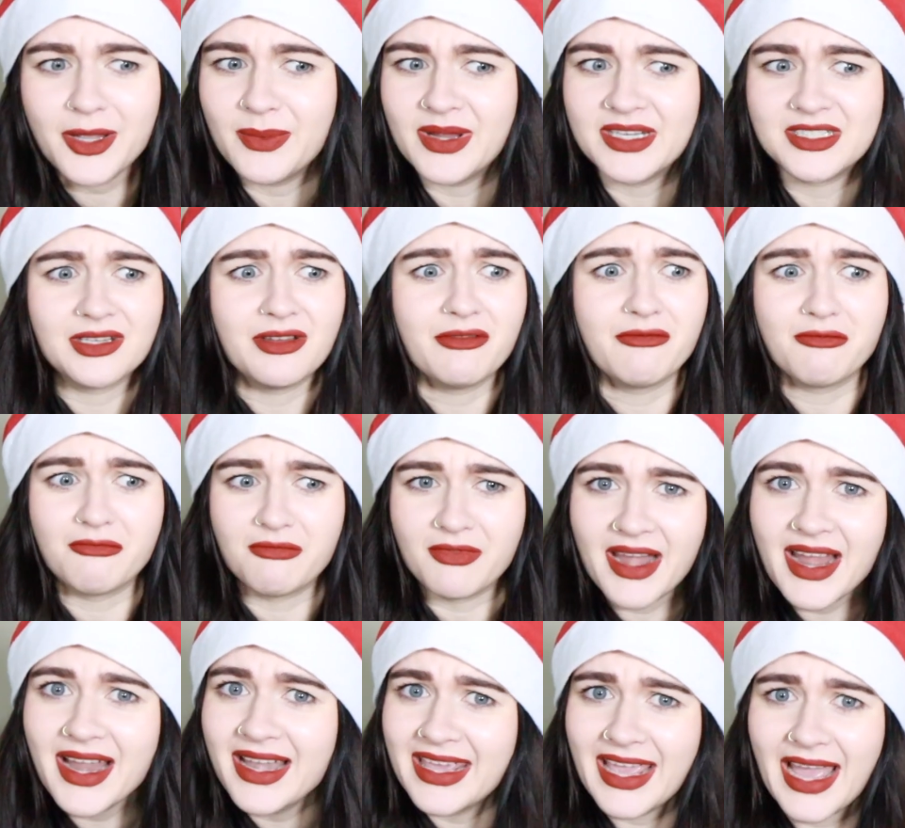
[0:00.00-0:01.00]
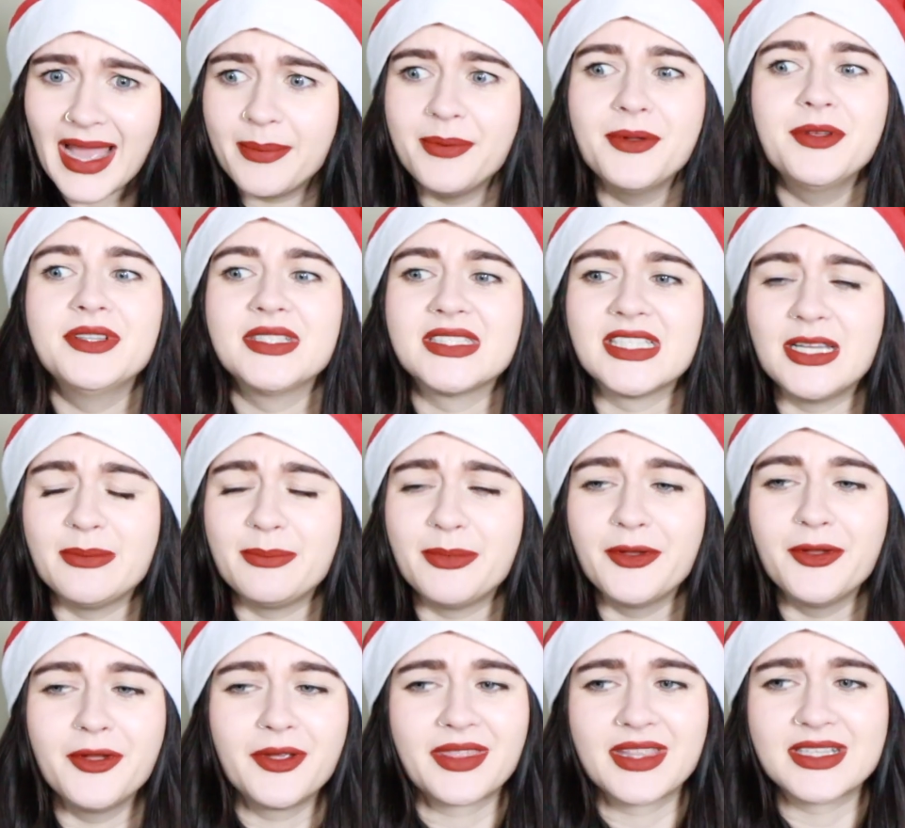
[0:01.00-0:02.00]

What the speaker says: which rarely happens in a book.